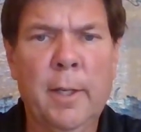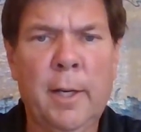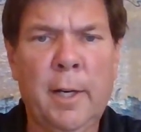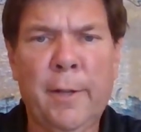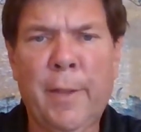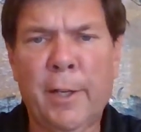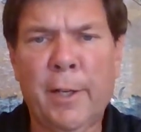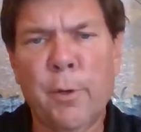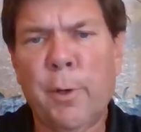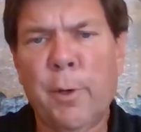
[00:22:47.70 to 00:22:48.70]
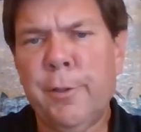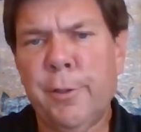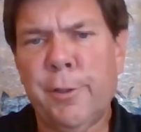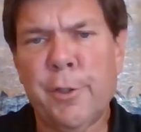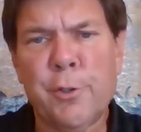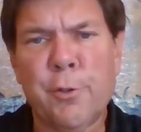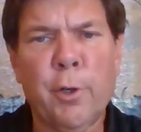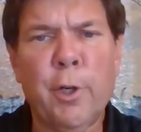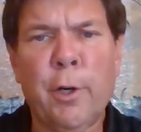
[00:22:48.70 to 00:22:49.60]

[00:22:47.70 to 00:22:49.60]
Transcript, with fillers: uh, that is going to destroy